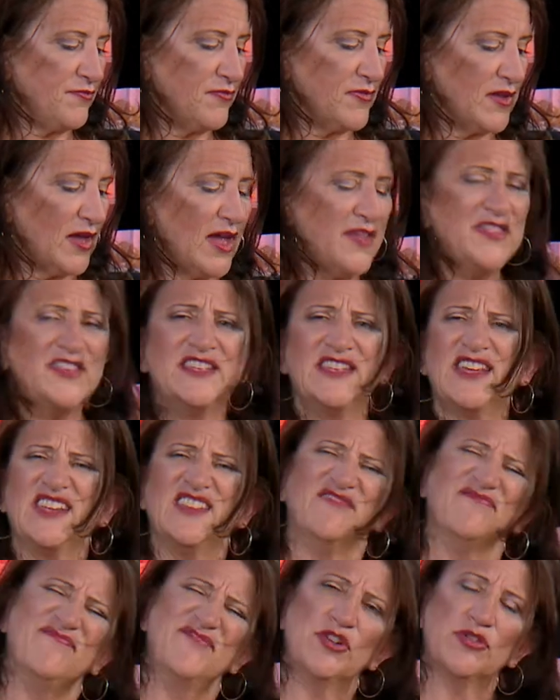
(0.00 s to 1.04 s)
And the date,
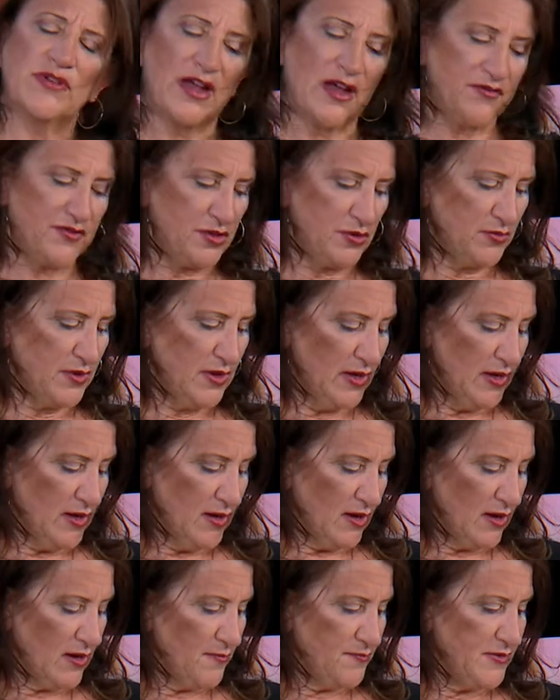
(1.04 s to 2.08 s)
you don't have to.
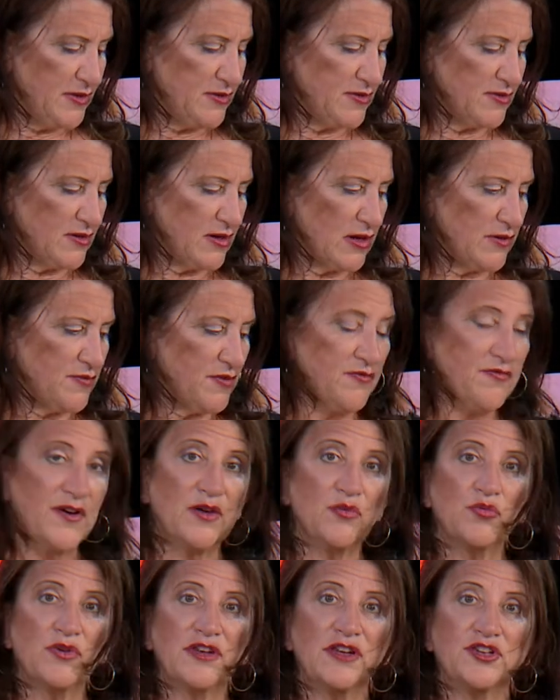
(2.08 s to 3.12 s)
Um, this is kind of a
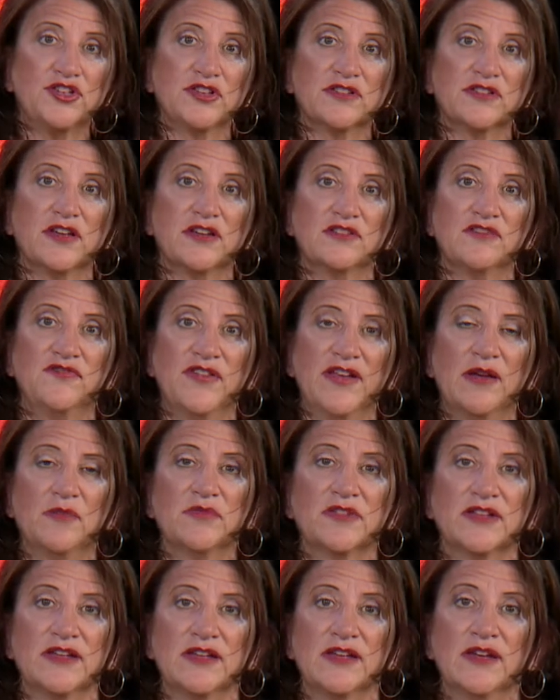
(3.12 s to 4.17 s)
fun one. It just has
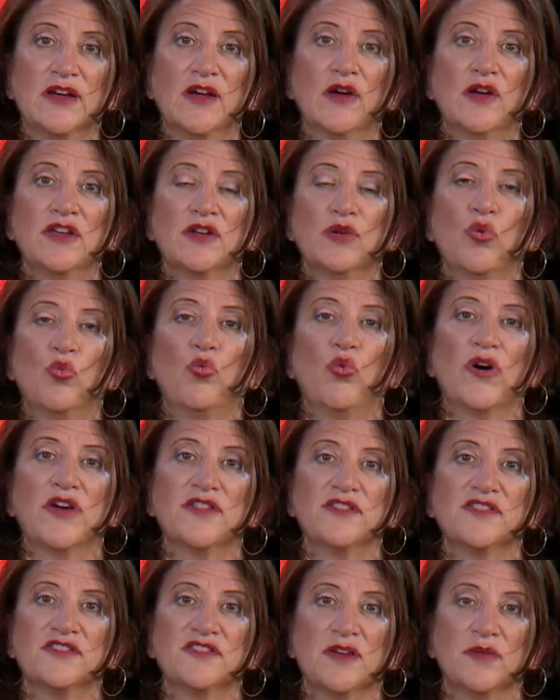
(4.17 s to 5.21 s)
family. You know, what are
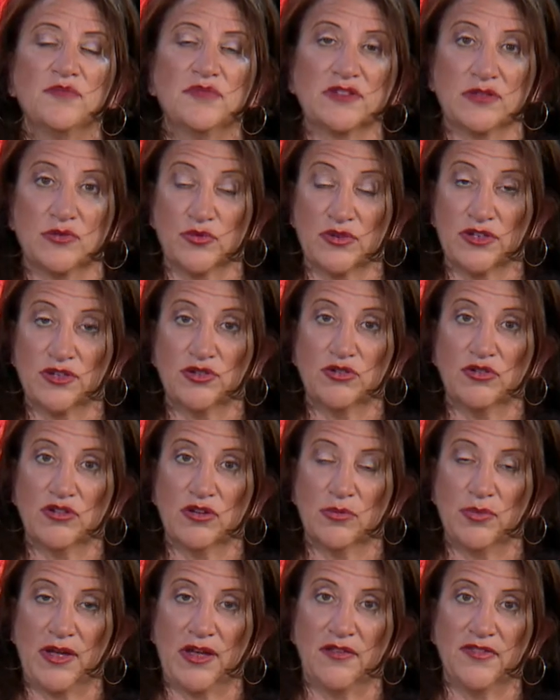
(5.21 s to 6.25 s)
the subjects? We're going to talk
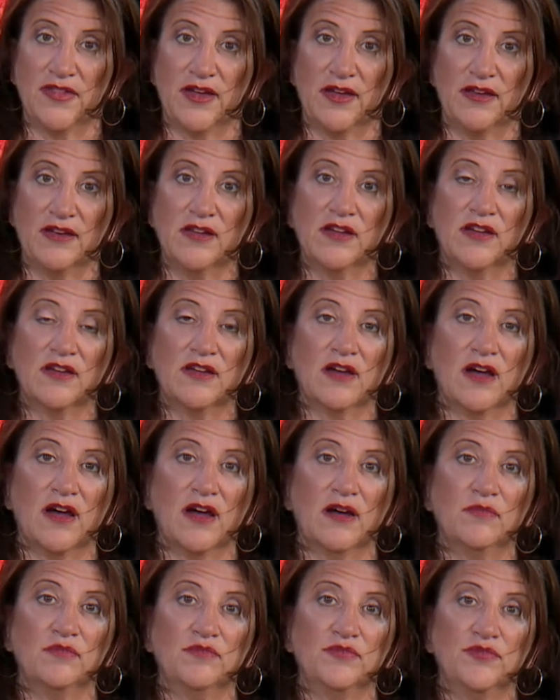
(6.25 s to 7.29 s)
about that.
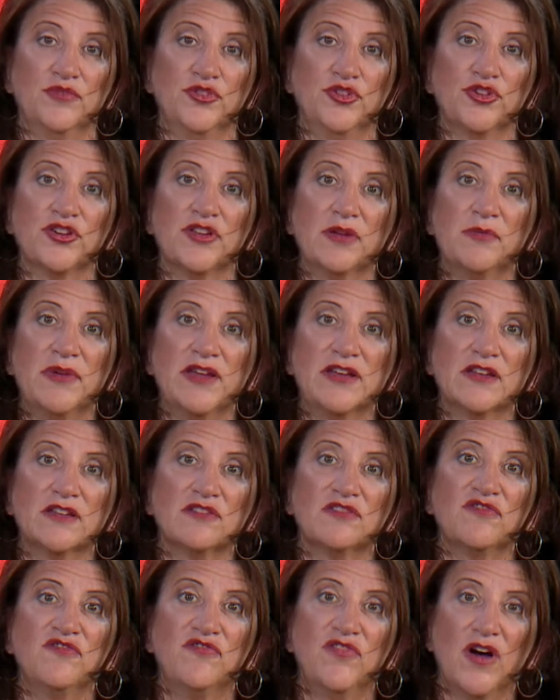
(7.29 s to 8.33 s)
Um, you're going to make it as
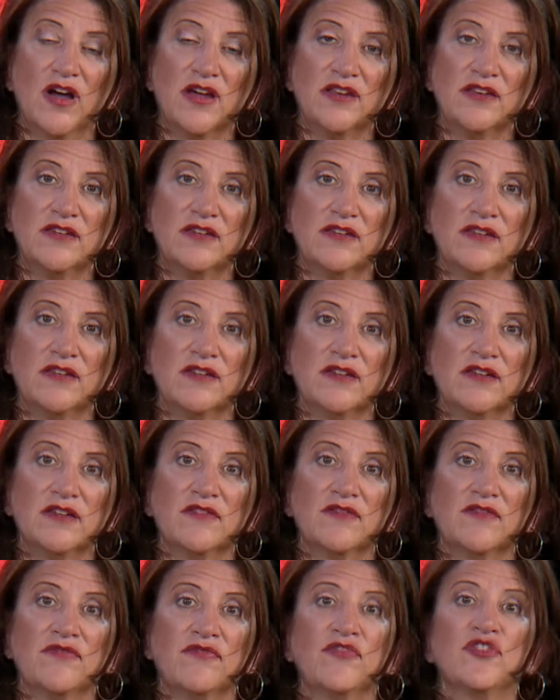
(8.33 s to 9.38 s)
fun
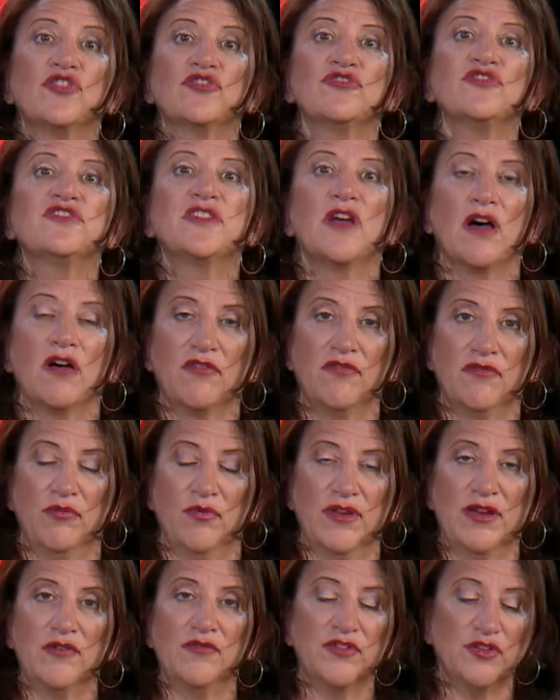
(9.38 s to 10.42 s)
for yourself,
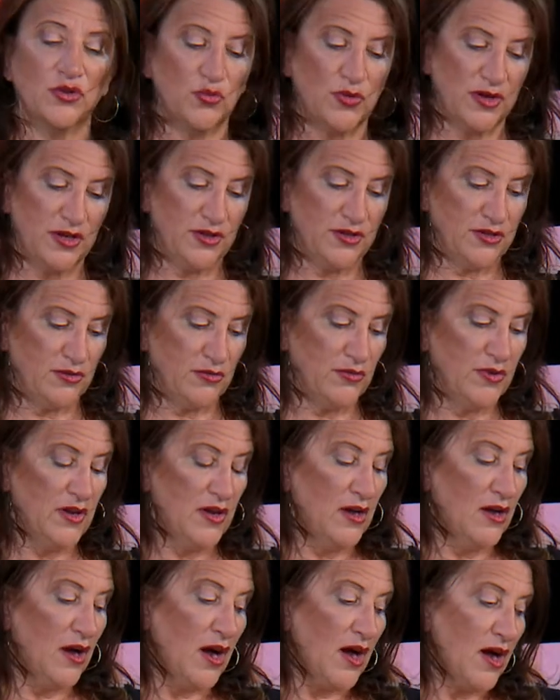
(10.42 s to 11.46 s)
whatever you want to do.
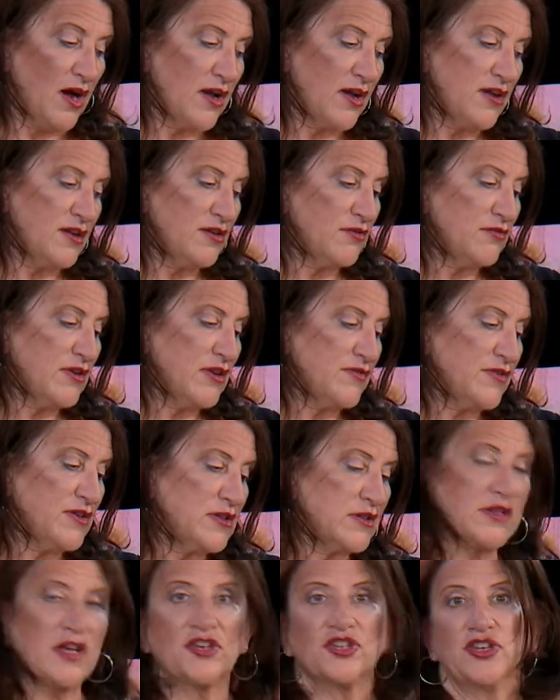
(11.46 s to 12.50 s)
I don't even
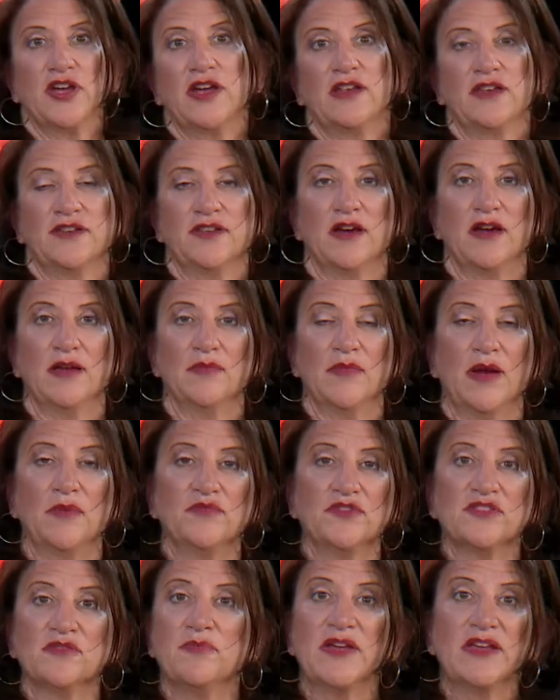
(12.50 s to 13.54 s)
sketch ahead of time. I'm
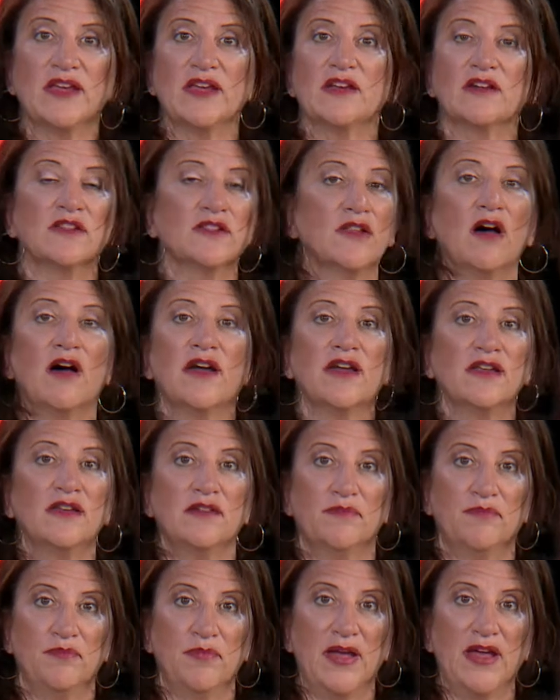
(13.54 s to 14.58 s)
just making a line
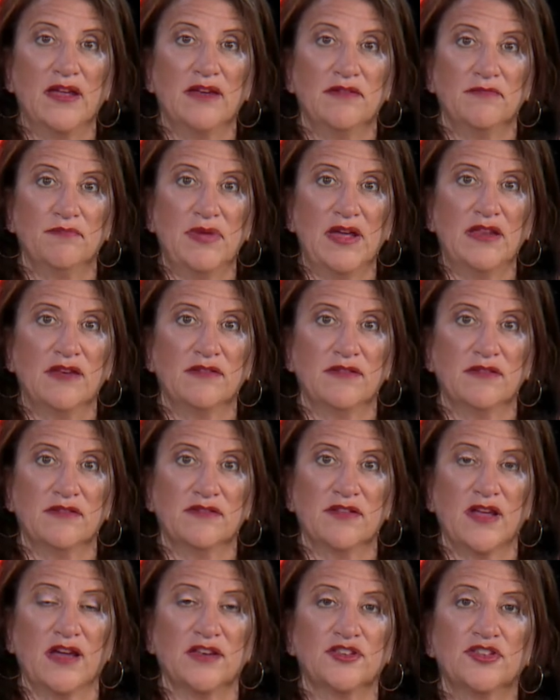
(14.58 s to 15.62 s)
pen, pen
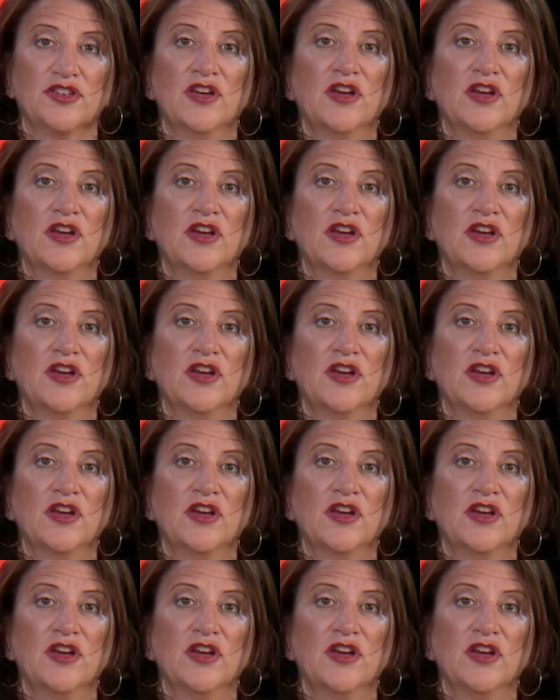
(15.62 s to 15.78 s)
sketch